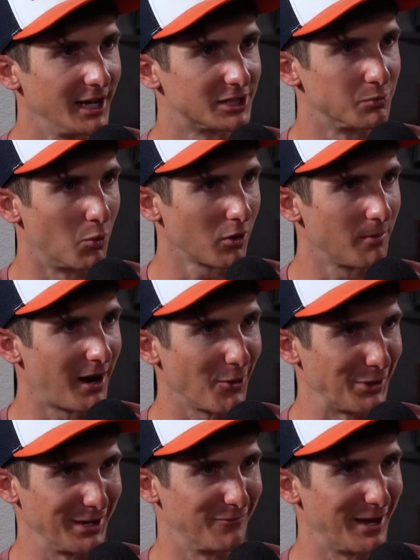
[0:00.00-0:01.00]
It's more
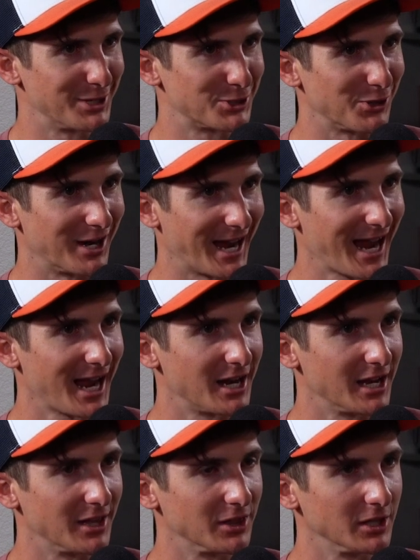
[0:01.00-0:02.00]
about the adventure at
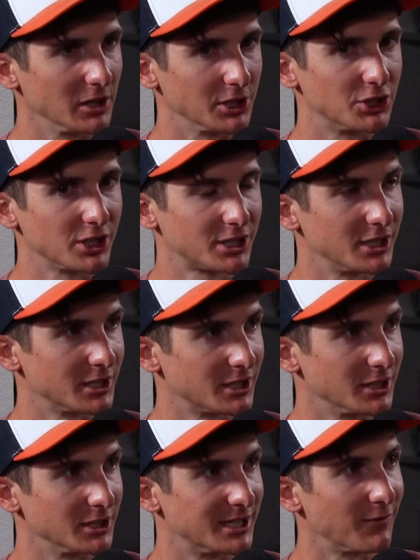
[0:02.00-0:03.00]
hand and the
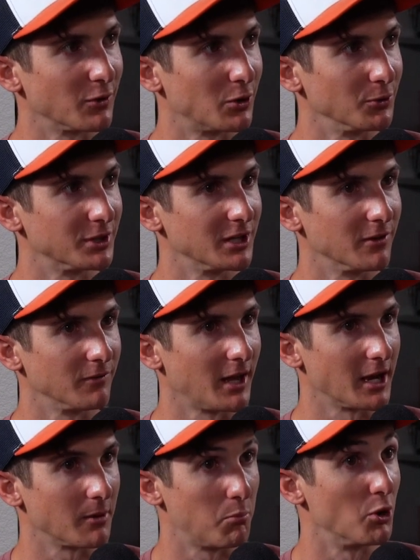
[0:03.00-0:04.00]
logistics and difficulty of
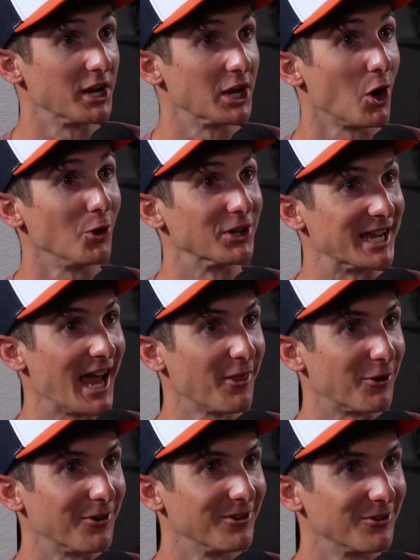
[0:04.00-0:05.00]
like putting it all
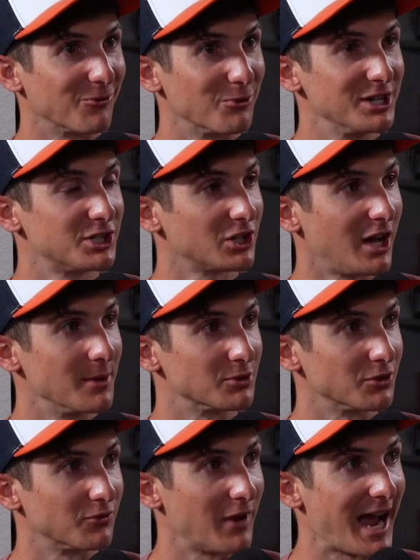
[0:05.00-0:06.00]
together. Ridge
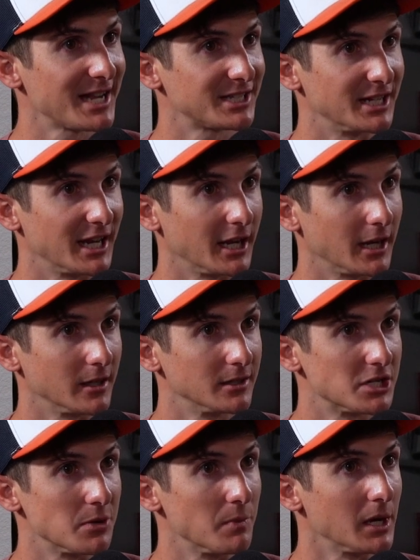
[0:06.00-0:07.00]
climbs are
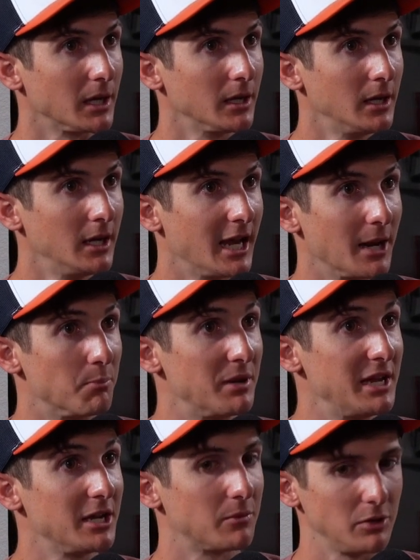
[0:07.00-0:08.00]
fascinating to me, and
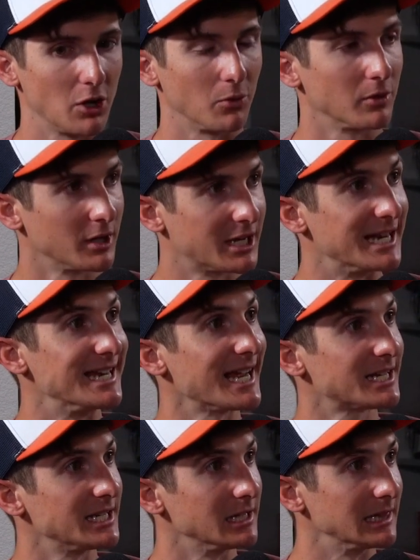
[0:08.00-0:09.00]
peak, you know,
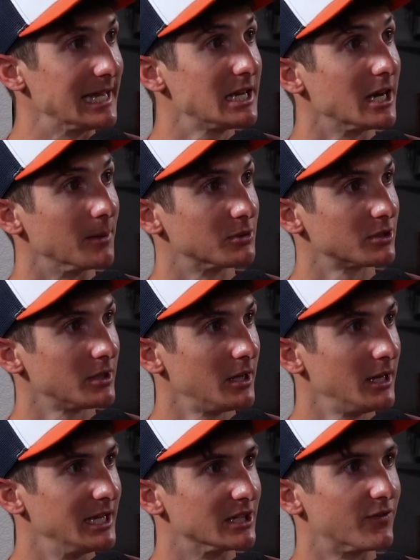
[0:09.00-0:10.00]
connecting link ups
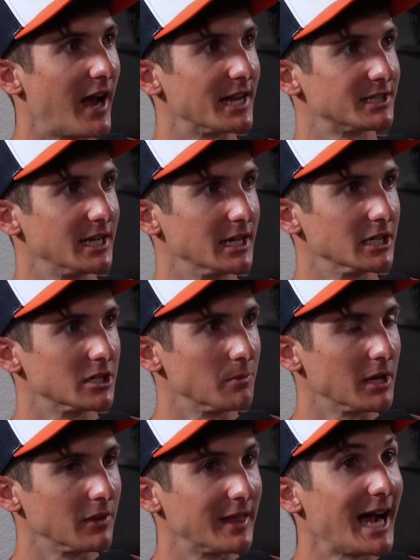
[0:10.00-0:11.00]
is fascinating to
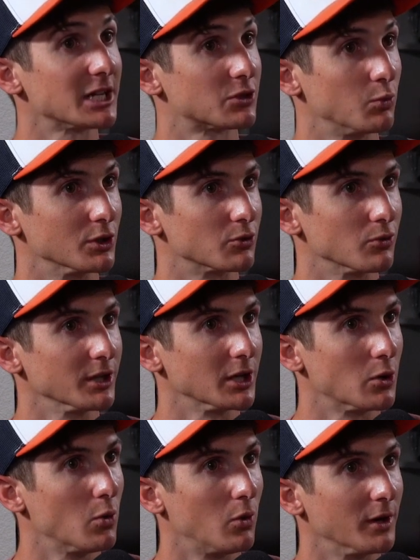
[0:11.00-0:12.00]
me. That's what's
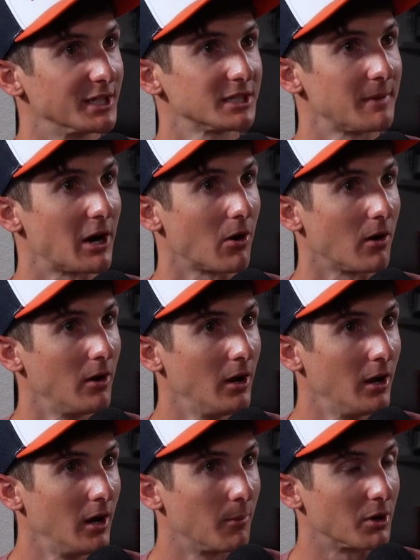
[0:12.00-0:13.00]
really cool. It doesn't matter
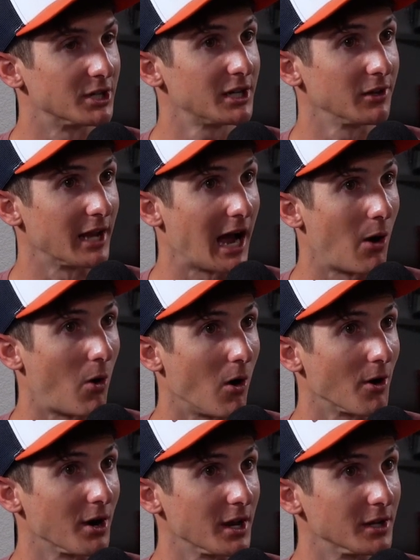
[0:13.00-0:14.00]
particularly how
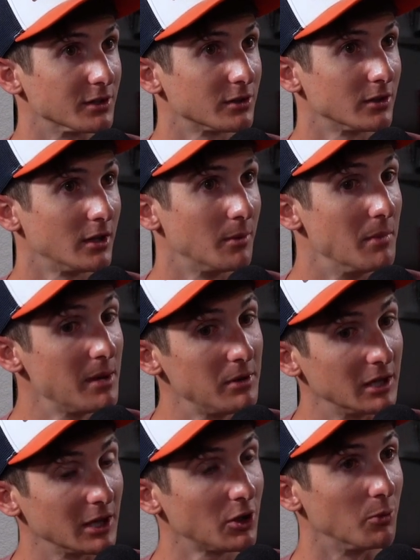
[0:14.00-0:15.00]
hard it is.
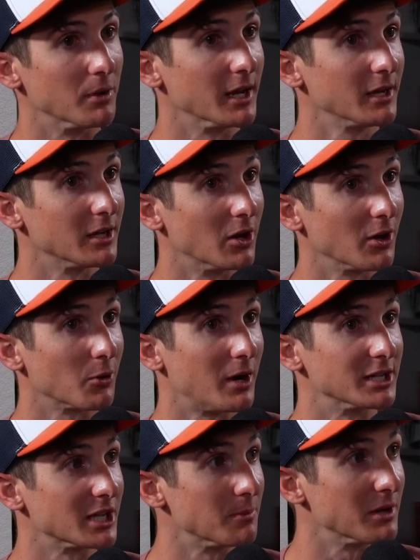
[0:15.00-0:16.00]
Maybe a little bit, you know,
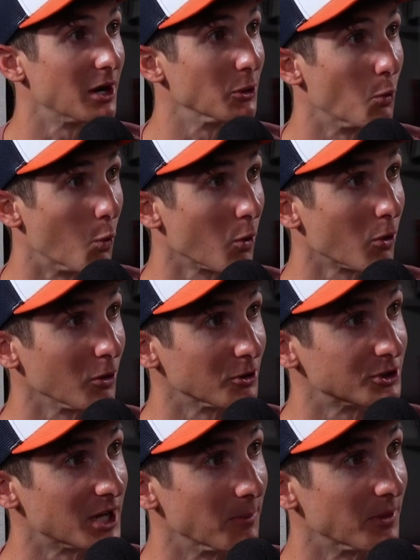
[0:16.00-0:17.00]
otherwise I'd be on the whirl
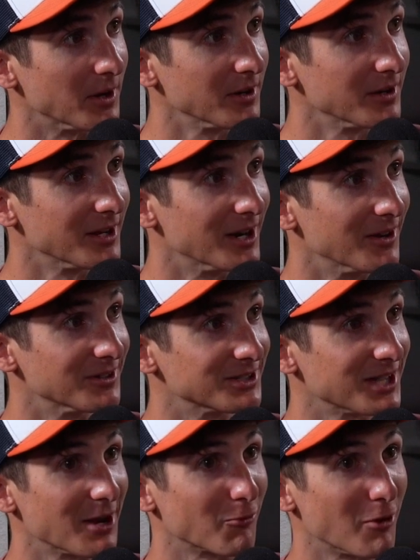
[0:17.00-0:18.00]
or something, you know,
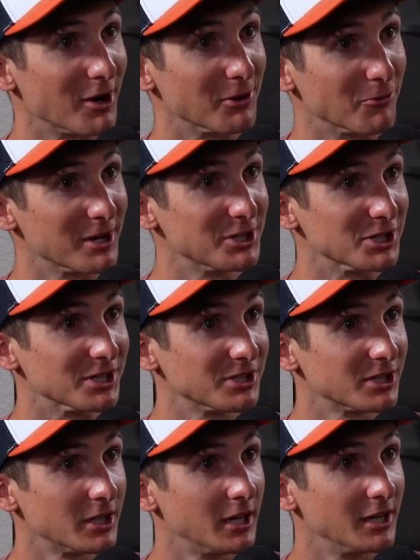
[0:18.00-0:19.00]
just like running
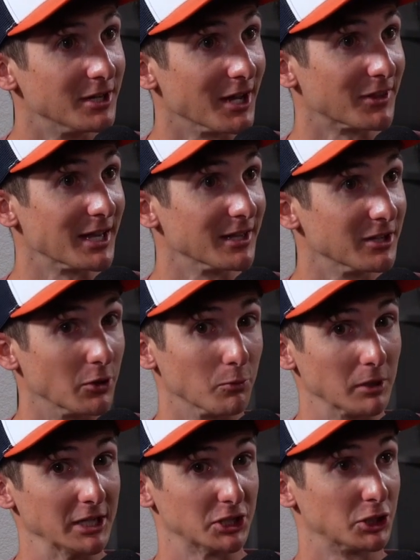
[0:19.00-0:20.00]
ridges. Not that, you
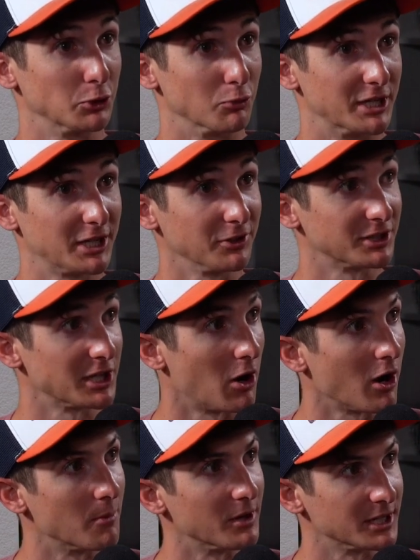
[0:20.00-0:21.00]
know, it's ridiculously
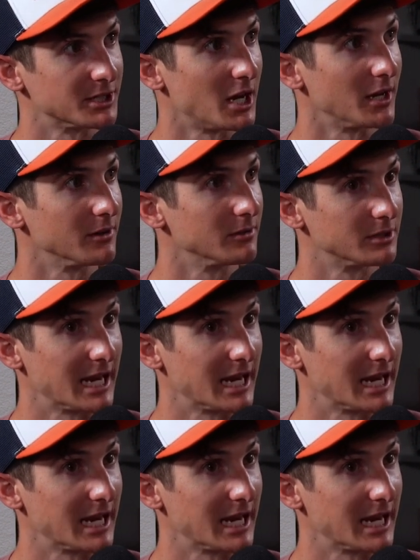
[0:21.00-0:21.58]
hard, but it's not